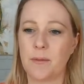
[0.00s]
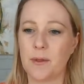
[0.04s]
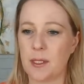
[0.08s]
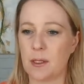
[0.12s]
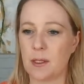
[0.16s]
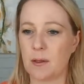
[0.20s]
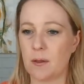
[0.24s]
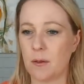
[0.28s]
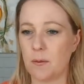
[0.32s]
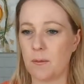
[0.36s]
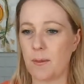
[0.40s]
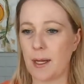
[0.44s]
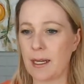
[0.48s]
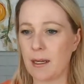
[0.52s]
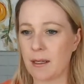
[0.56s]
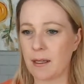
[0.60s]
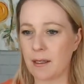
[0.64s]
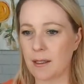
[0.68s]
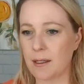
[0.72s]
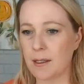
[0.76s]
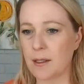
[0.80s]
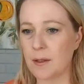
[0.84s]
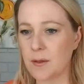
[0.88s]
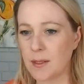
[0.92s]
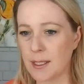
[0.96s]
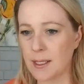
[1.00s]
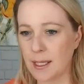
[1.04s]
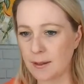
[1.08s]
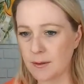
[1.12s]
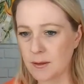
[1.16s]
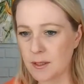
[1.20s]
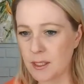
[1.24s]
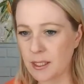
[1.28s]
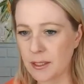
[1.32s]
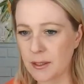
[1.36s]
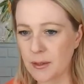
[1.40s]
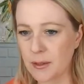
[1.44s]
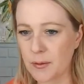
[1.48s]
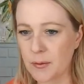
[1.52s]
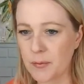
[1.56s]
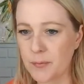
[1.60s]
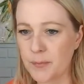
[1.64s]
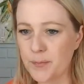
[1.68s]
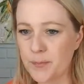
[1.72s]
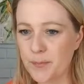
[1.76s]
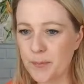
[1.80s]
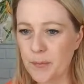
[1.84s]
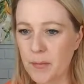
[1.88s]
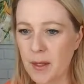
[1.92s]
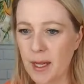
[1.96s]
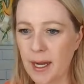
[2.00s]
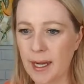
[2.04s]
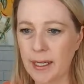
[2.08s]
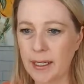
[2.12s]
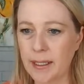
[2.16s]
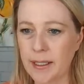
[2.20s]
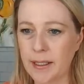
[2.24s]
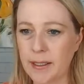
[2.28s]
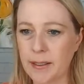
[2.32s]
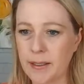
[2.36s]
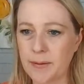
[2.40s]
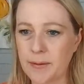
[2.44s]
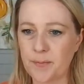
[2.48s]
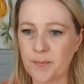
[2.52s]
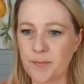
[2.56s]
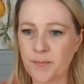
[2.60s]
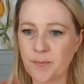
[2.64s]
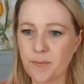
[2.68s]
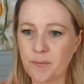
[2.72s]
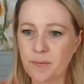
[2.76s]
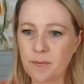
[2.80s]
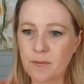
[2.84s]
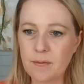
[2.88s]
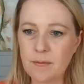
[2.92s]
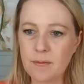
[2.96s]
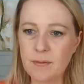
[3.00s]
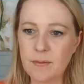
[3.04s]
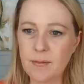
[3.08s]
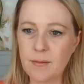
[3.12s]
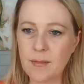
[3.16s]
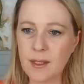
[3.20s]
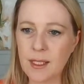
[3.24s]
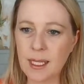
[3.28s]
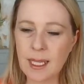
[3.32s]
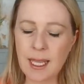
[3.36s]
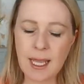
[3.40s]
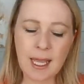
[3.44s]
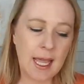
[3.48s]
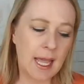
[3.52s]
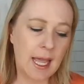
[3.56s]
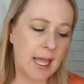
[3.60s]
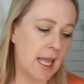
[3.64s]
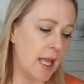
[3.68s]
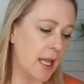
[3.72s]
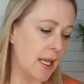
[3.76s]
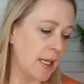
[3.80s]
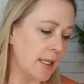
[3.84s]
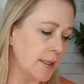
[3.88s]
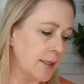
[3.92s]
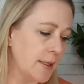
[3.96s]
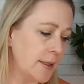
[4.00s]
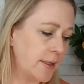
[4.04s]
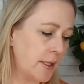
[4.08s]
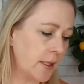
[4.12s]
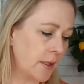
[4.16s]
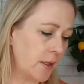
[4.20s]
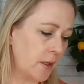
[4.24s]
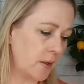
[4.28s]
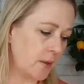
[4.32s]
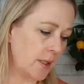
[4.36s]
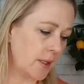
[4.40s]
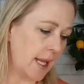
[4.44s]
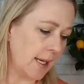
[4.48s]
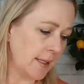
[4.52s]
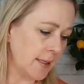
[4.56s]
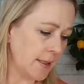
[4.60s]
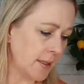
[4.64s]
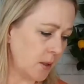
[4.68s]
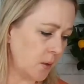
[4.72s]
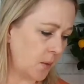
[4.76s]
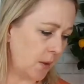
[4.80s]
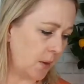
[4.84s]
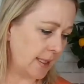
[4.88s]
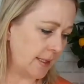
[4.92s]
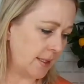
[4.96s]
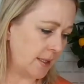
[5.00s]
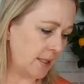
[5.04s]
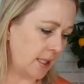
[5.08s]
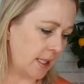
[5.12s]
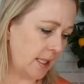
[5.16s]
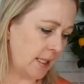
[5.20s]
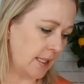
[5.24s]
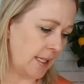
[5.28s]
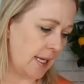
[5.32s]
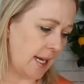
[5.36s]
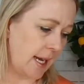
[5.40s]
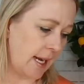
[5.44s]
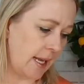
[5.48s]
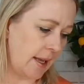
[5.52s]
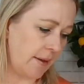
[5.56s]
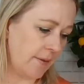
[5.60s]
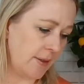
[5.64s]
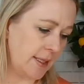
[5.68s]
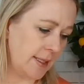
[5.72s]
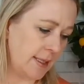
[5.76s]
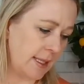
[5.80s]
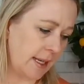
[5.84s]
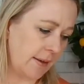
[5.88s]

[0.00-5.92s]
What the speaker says: so my heart goes out to you. um, so next question, I have a